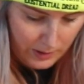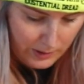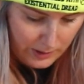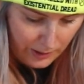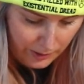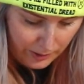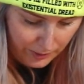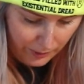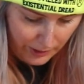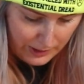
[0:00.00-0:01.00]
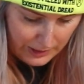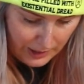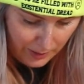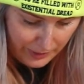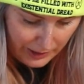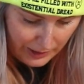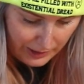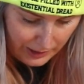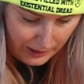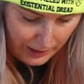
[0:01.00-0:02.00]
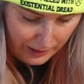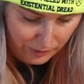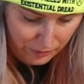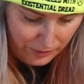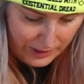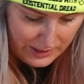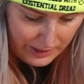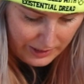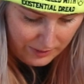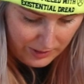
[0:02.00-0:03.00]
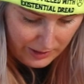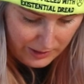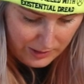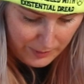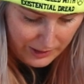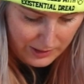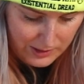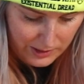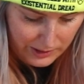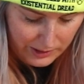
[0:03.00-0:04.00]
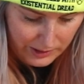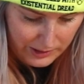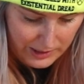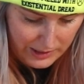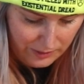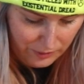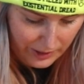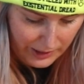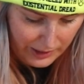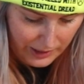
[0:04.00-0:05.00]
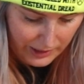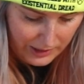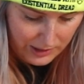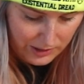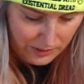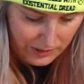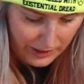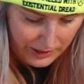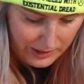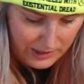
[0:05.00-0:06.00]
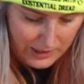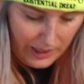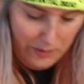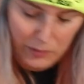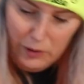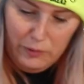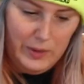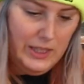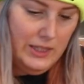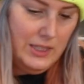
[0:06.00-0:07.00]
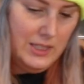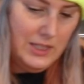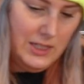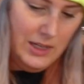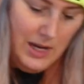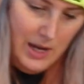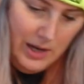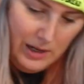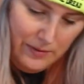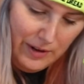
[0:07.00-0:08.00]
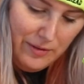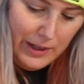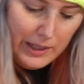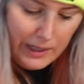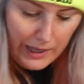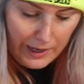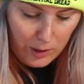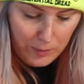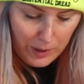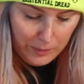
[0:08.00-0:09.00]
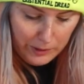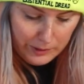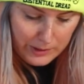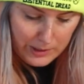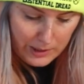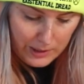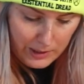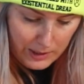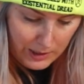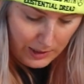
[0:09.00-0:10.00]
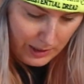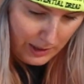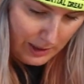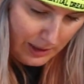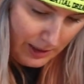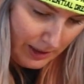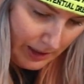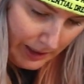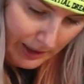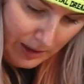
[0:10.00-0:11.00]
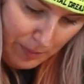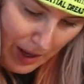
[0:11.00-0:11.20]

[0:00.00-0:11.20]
So, and if I want to come in and kind of fix any of these, make these look a little different, I can do kind of the same movements. And if I find any air bubbles, I can